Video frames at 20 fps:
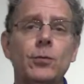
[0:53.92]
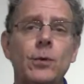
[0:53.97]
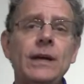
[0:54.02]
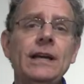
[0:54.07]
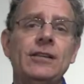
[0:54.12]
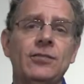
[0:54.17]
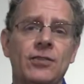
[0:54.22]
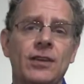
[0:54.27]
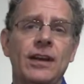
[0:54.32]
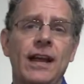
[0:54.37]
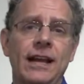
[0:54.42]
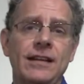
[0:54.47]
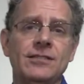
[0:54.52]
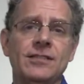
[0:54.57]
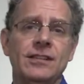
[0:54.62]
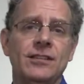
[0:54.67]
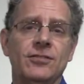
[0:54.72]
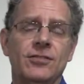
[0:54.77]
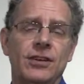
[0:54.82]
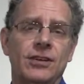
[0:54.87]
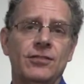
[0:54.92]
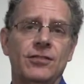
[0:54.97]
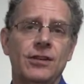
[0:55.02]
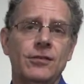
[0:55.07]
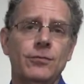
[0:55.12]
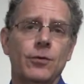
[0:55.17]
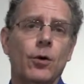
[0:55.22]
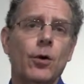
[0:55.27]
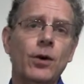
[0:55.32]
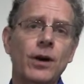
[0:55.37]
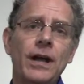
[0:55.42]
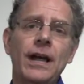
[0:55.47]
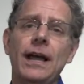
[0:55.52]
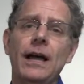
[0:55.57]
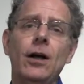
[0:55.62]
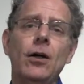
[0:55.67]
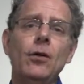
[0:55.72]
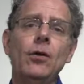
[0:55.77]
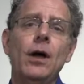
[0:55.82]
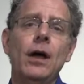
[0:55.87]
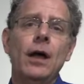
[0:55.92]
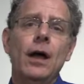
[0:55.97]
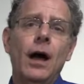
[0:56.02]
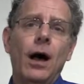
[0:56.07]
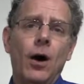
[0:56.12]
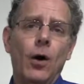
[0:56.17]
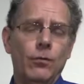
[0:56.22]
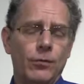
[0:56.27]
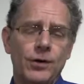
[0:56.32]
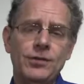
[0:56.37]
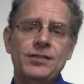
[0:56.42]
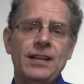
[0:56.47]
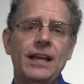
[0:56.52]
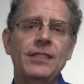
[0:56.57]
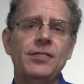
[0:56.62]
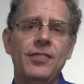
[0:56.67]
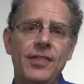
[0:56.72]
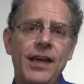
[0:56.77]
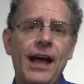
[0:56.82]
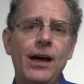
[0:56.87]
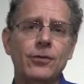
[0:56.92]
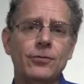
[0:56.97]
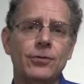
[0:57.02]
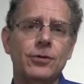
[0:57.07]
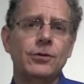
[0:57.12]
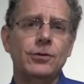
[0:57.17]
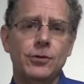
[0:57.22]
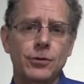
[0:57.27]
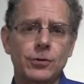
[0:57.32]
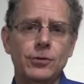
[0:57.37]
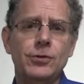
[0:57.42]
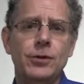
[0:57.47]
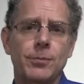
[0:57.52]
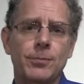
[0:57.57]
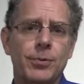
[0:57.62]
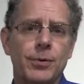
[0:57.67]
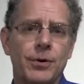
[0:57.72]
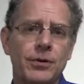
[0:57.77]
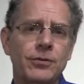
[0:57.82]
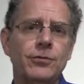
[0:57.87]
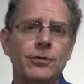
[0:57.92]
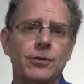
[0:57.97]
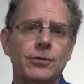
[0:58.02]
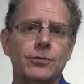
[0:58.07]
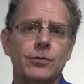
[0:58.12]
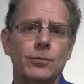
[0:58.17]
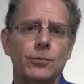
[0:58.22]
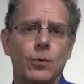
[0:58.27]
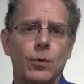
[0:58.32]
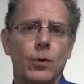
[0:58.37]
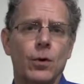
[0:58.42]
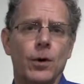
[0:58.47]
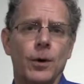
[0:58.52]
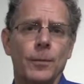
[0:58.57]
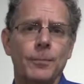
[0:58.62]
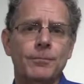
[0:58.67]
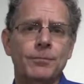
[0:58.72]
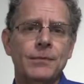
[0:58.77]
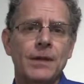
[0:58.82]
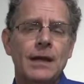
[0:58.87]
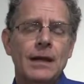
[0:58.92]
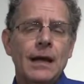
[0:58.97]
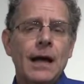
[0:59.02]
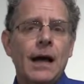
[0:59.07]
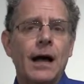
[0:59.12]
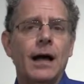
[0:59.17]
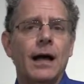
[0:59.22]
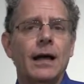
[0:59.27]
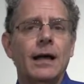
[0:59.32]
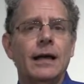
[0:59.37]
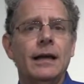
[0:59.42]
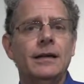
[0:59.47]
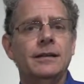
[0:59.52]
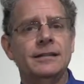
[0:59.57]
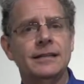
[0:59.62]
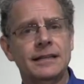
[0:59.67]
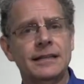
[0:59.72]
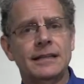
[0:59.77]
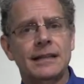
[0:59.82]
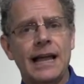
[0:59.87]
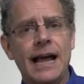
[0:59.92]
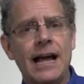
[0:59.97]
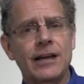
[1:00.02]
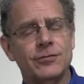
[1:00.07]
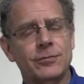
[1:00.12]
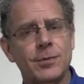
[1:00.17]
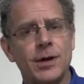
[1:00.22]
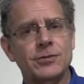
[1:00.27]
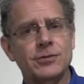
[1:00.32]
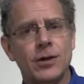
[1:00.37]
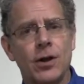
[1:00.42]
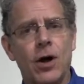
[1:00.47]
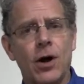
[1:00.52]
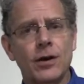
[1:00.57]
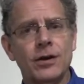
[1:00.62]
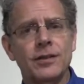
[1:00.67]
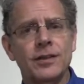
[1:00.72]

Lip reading: weeks in 1864, it held over 10,000 Union prisoners of war. It didn't last much longer